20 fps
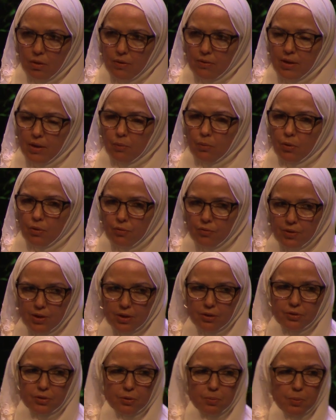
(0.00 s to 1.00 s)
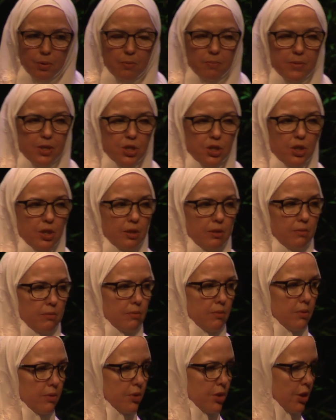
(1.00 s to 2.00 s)
that revealed the
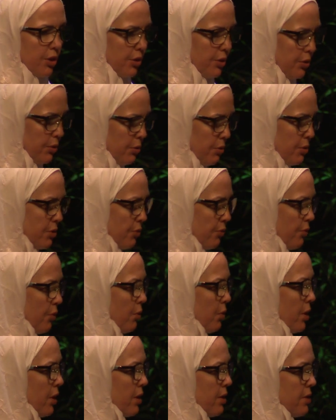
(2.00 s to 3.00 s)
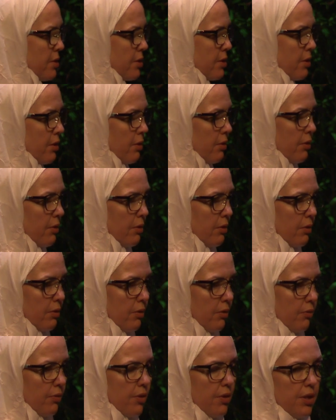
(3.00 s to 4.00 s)
permission to use force
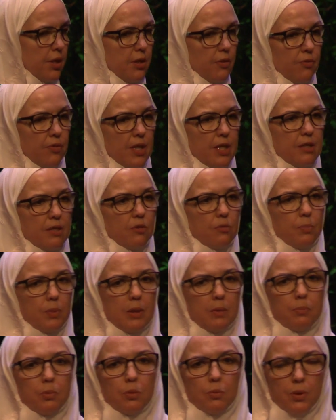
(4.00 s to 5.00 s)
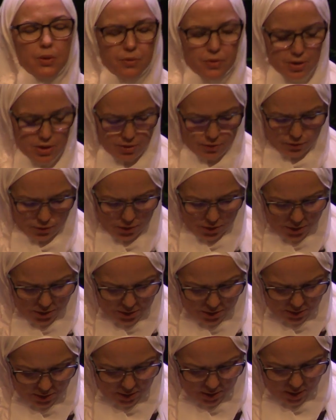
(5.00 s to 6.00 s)
for the defense of people with this
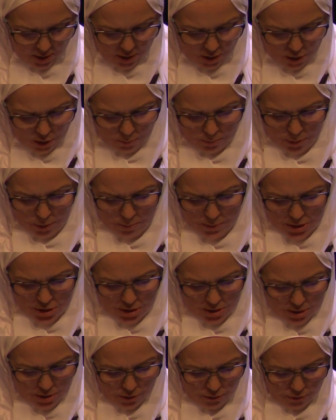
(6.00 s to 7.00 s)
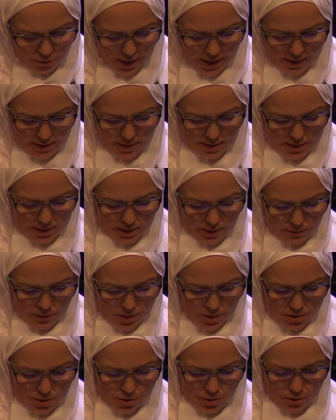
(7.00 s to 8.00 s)
verse. Permission to fight is
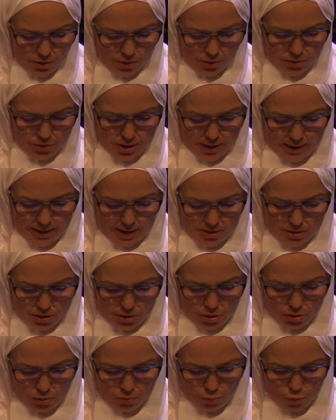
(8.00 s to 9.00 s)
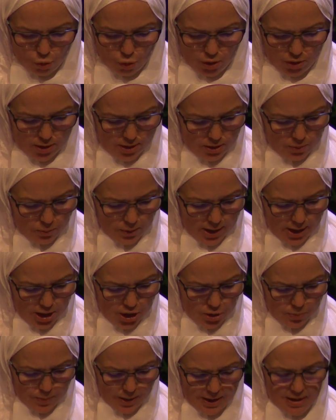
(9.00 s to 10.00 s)
given to those against whom war is
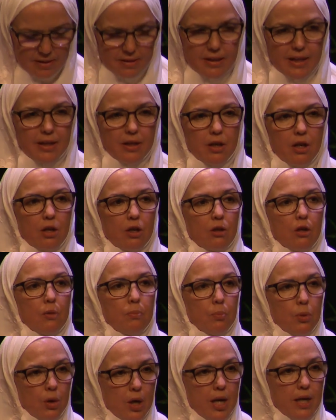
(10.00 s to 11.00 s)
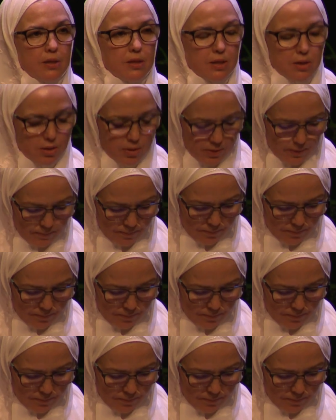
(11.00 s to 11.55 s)
waged because they are oppressed.